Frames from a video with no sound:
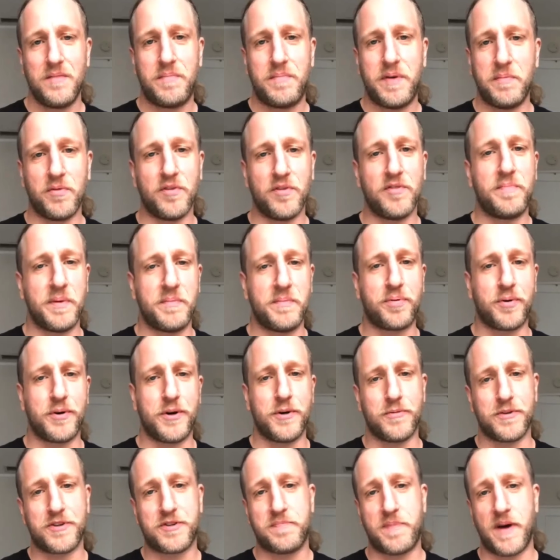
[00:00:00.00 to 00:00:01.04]
people have been pretty
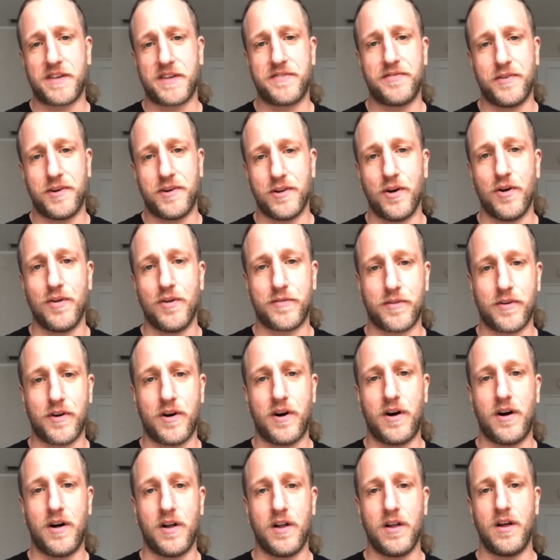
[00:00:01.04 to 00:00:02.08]
respectful
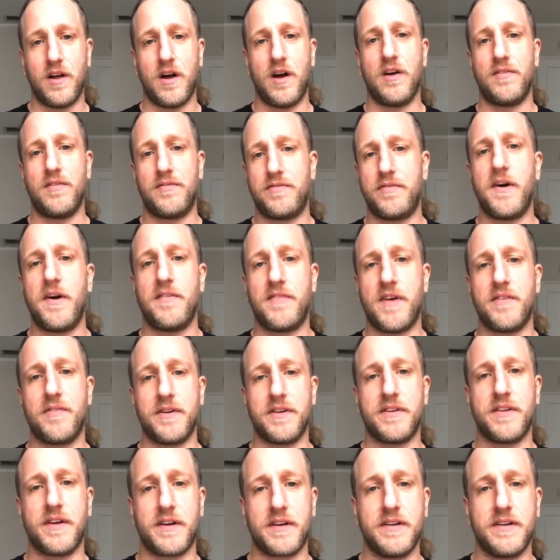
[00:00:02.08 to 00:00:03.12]
overall of everything.